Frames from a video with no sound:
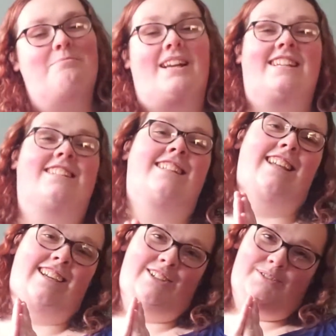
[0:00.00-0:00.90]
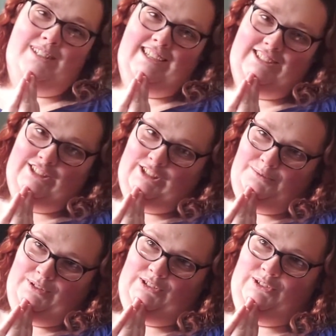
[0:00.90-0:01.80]
But I did like her
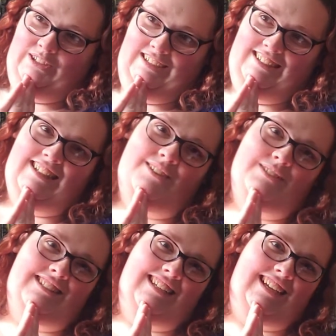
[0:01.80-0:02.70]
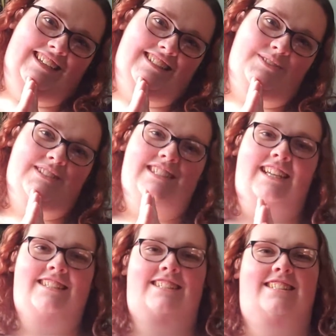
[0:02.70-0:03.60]
relationship with Dorian. That was nice. It was
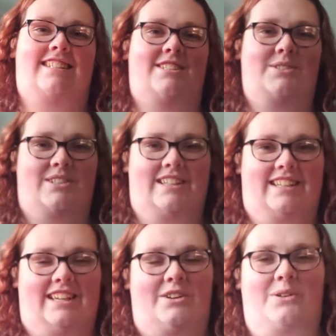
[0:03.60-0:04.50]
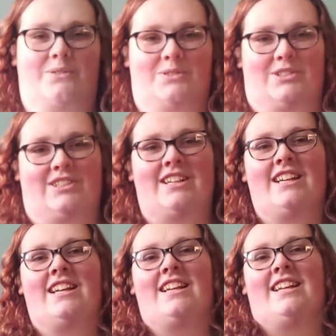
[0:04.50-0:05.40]
nice to see Dorian get over
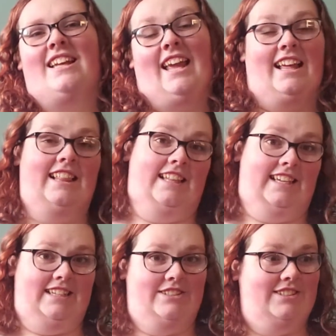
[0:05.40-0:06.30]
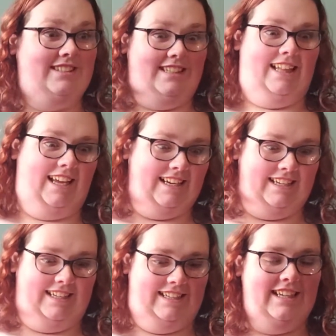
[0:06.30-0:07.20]
Aelin or
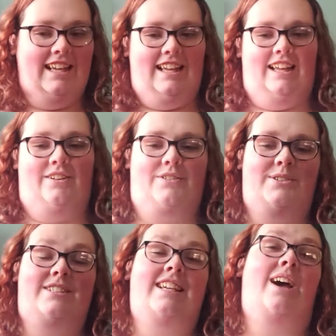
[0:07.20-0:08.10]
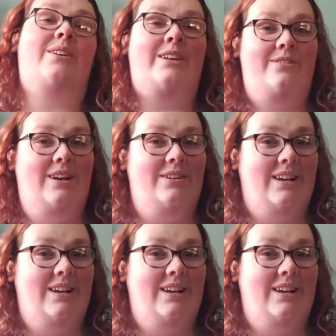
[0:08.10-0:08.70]
Selena. Of course, how he found